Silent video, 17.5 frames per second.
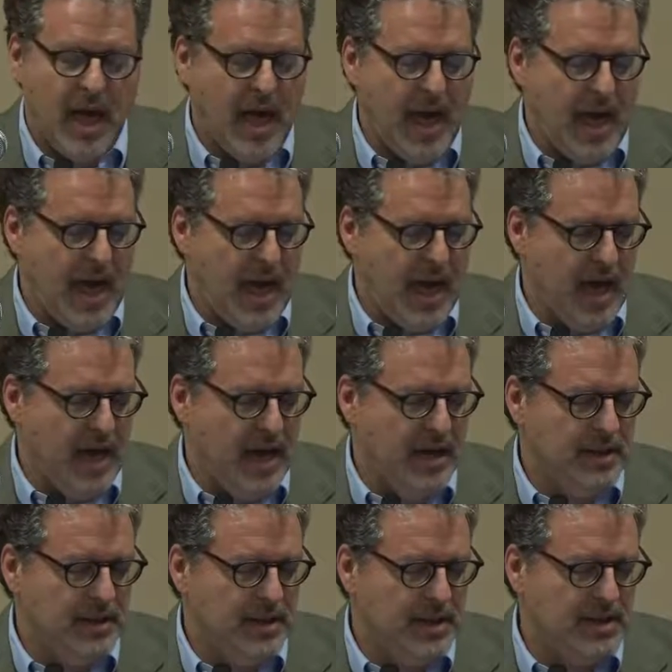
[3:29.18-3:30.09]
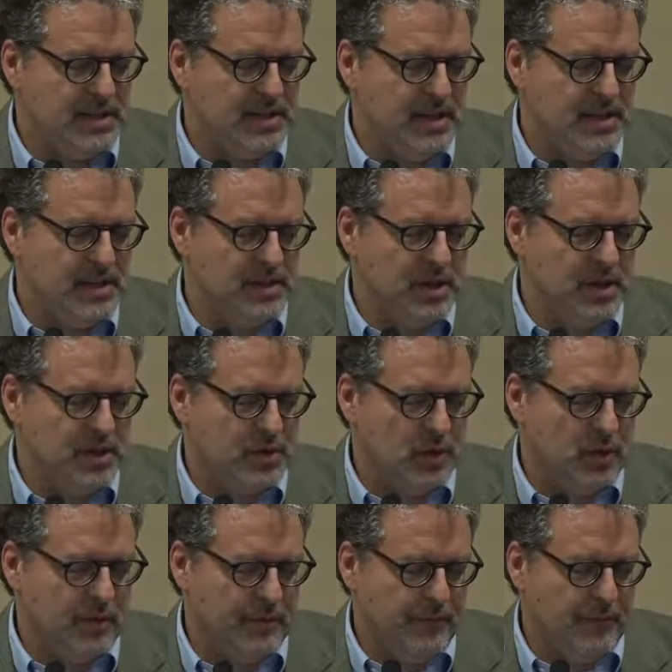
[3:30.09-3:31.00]
and this is the
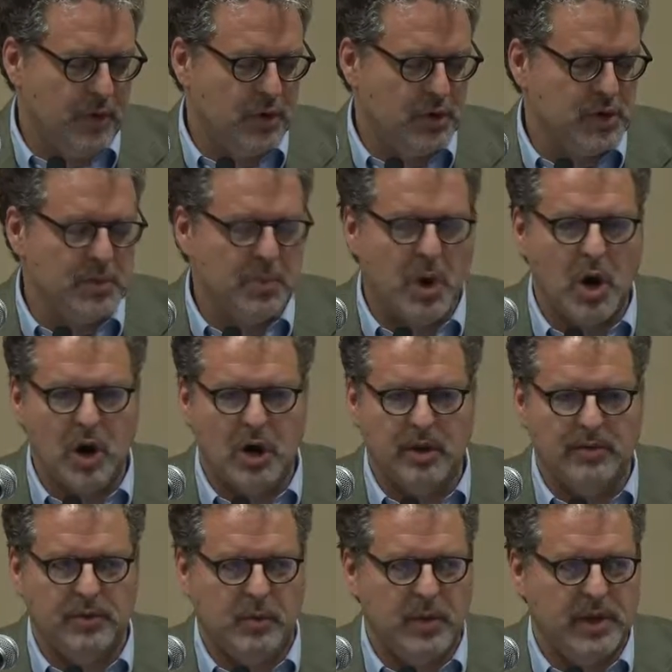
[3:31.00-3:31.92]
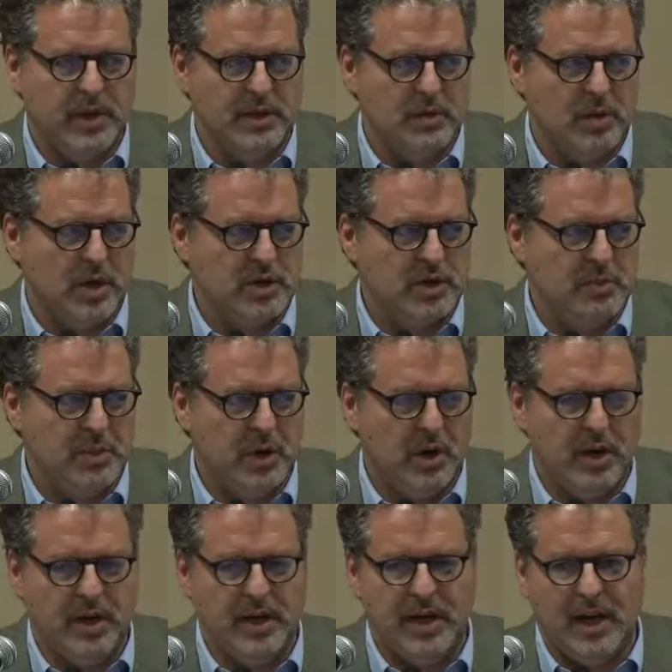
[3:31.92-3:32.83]
sort of first part of the Reconstruction
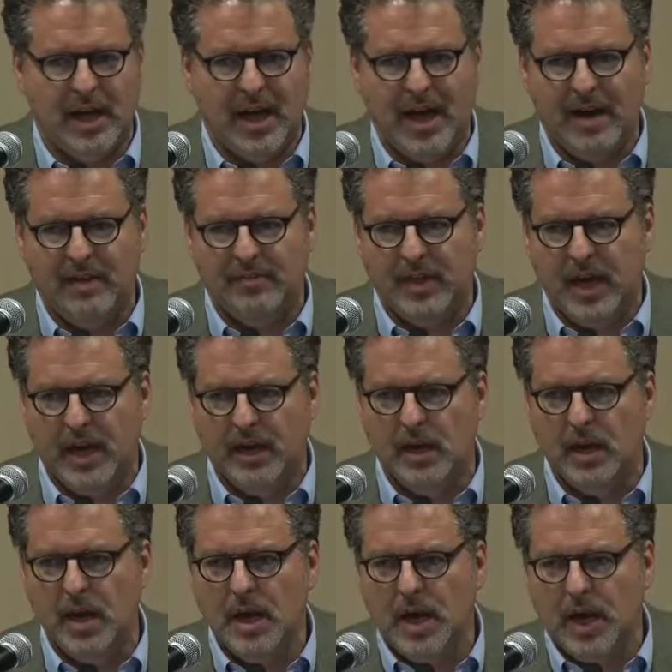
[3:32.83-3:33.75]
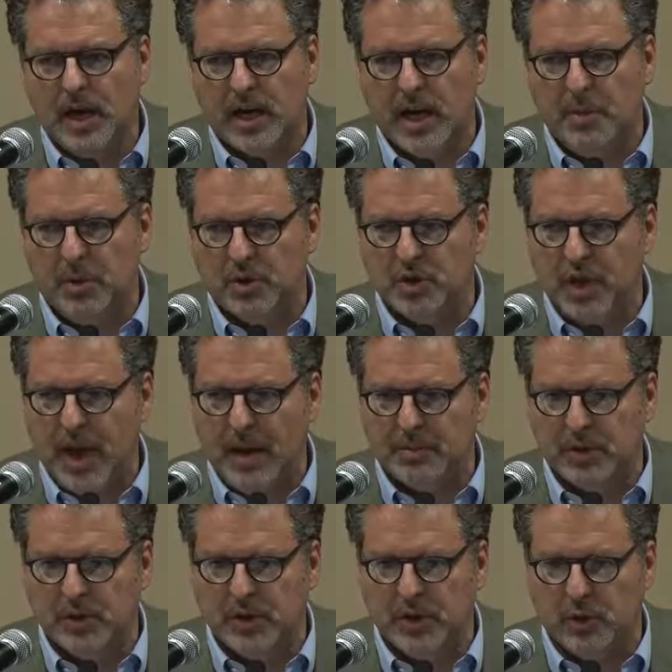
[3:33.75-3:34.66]
period. I'll have then a couple
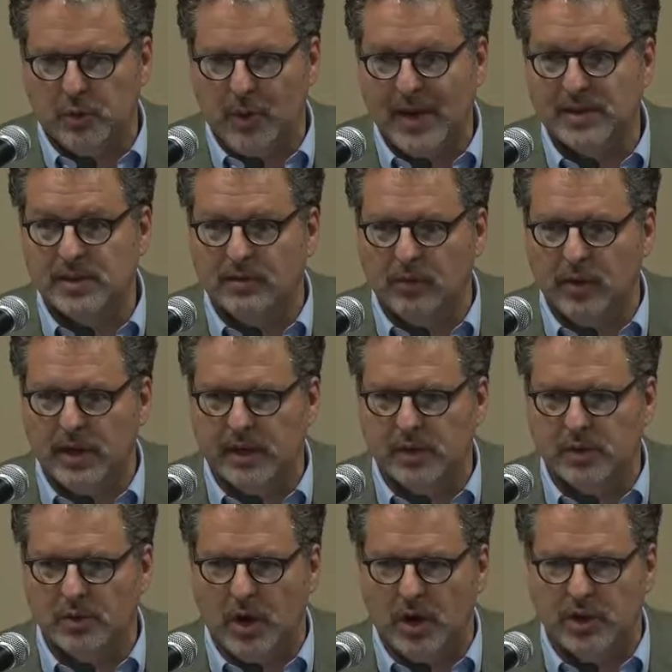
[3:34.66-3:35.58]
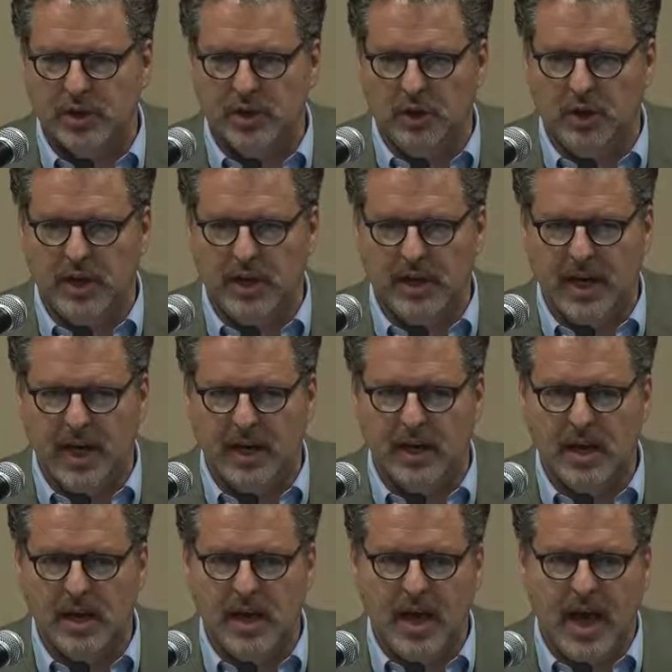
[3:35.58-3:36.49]
chapters on the rest of Reconstruction, looking
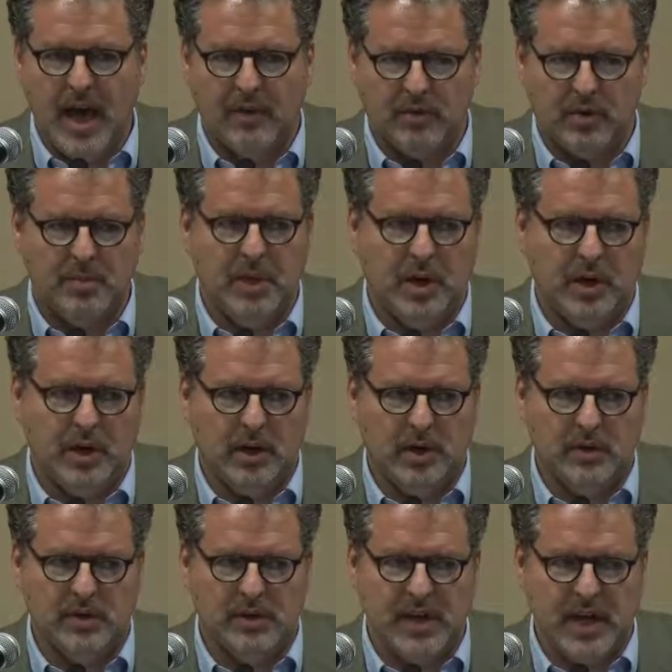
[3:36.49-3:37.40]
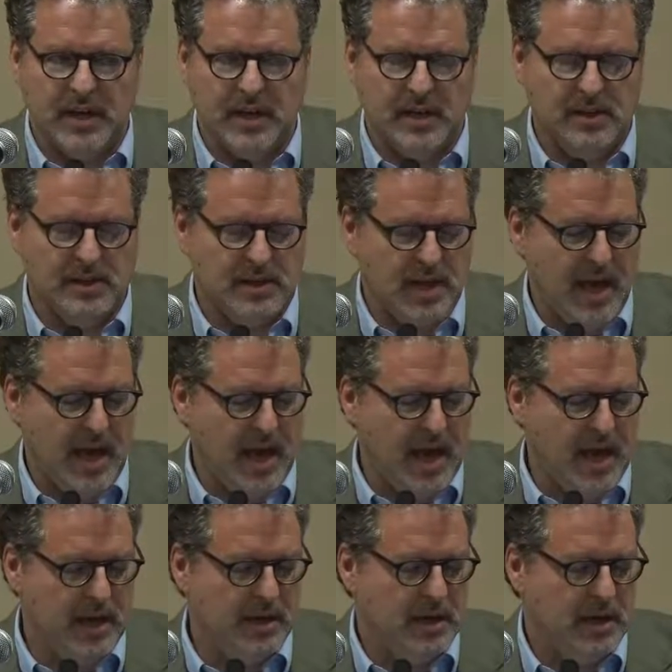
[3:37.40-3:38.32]
at African American understandings,
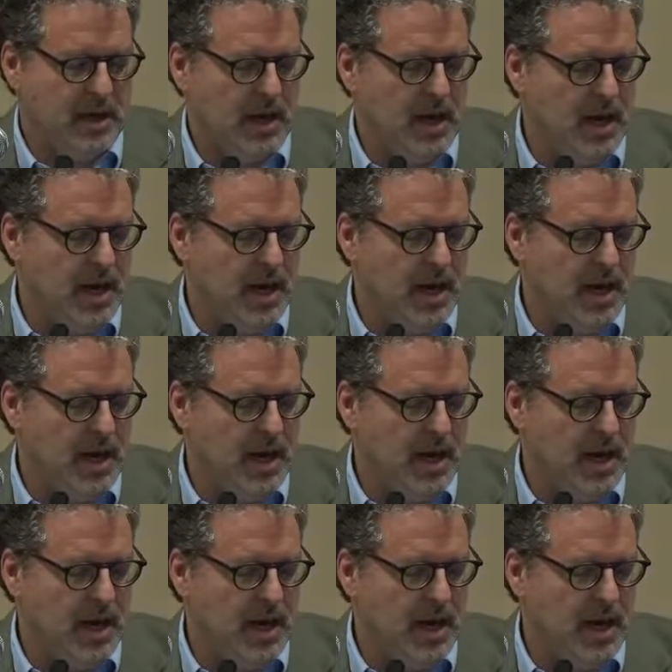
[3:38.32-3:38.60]
and